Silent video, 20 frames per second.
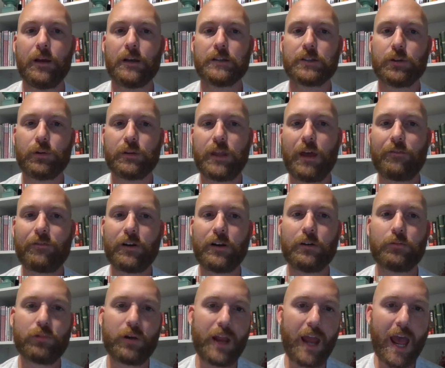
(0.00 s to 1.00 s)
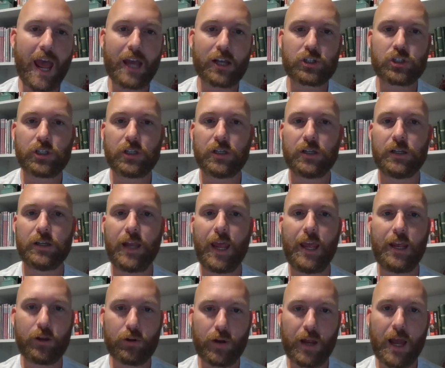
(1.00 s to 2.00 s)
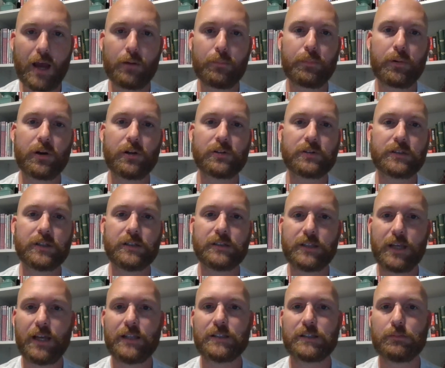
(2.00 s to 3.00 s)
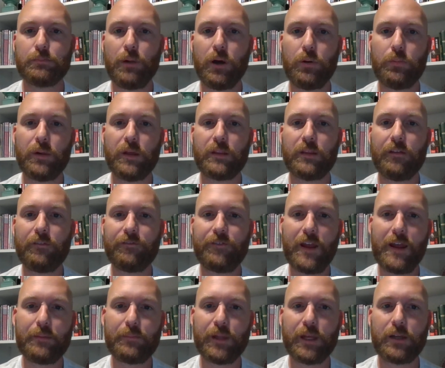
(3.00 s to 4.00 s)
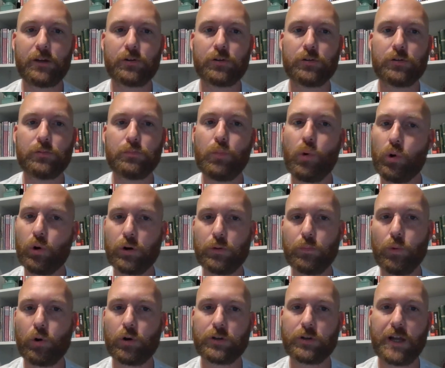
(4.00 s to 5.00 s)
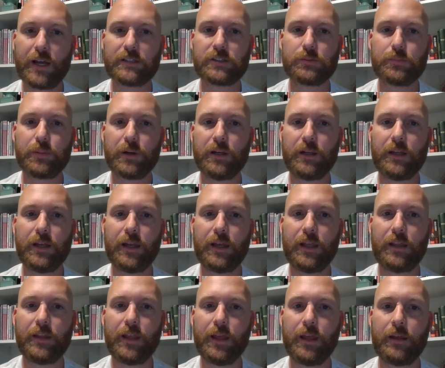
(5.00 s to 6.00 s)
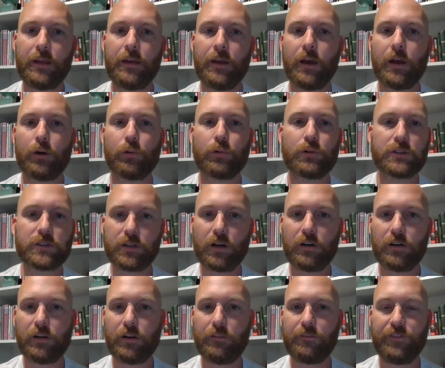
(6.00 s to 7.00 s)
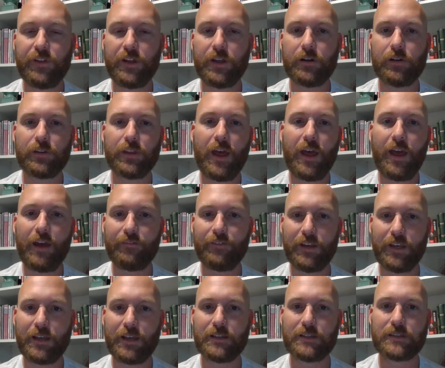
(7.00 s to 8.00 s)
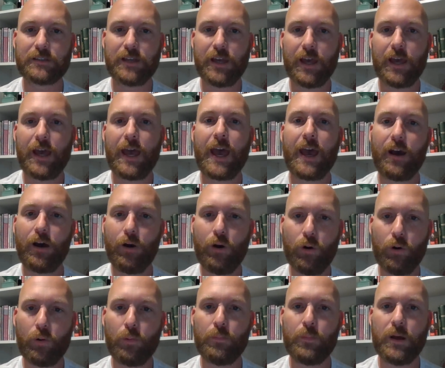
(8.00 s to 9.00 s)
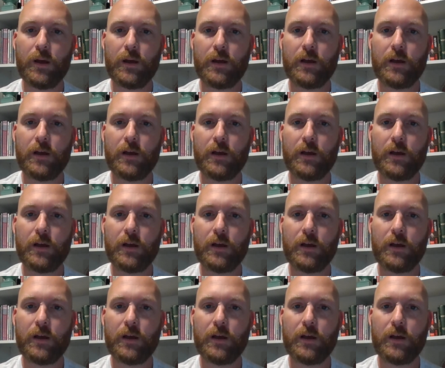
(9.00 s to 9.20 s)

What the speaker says: So with every reaction, angry outburst, and tense moment, the family grew more and more desperate, and they were starting to feel the heaviness at home.